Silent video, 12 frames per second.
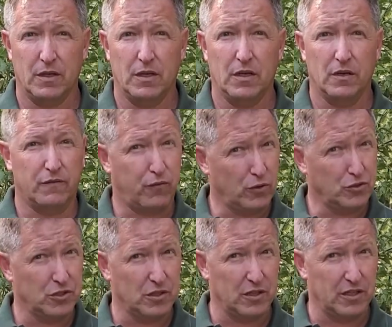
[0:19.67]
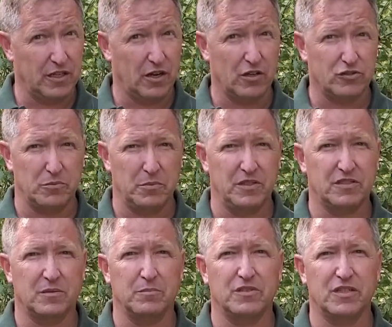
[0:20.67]
Unfortunately, it also means
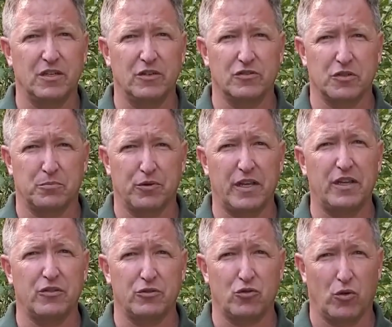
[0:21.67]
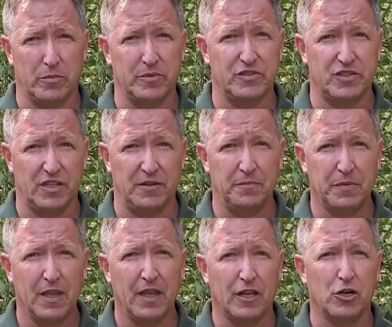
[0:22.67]
that mosquitoes are breaking their dormancy
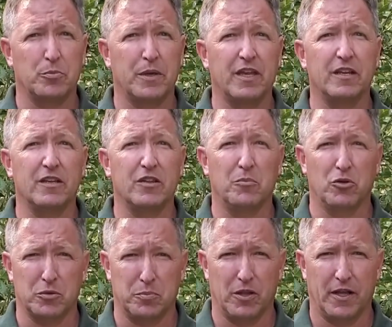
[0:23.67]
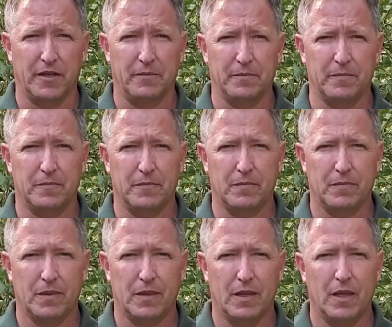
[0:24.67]
and are beginning to multiply.
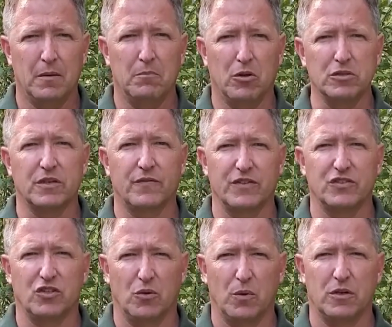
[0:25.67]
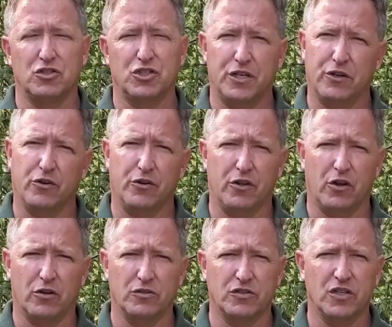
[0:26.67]
Most of us don't want to share our
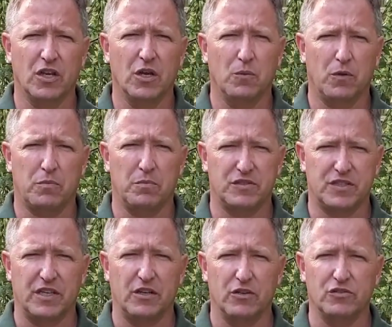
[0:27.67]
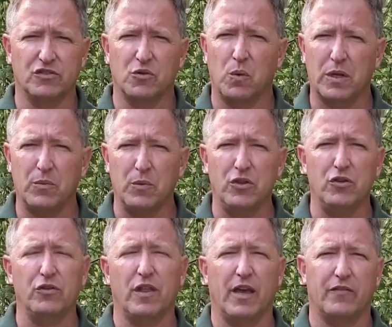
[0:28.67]
yards with mosquitoes, so what can we do
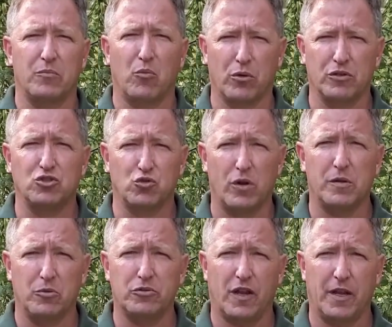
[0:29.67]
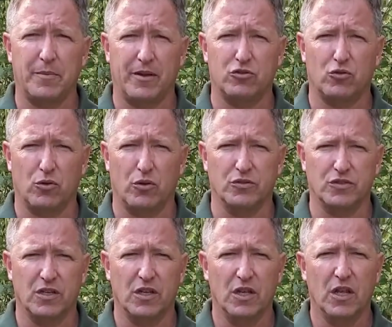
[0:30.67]
to have a more enjoyable time outdoors
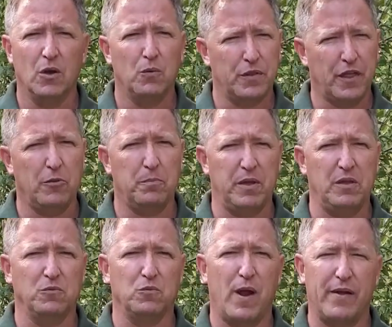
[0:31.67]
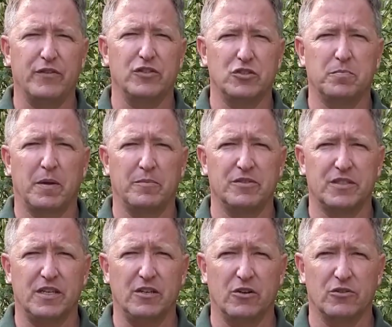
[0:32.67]
without being ravaged by
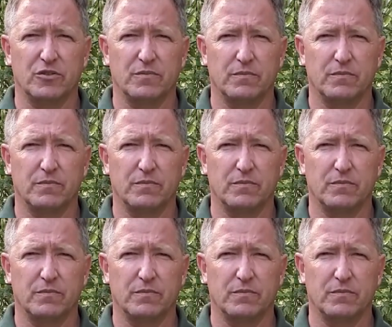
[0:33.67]
mosquitoes?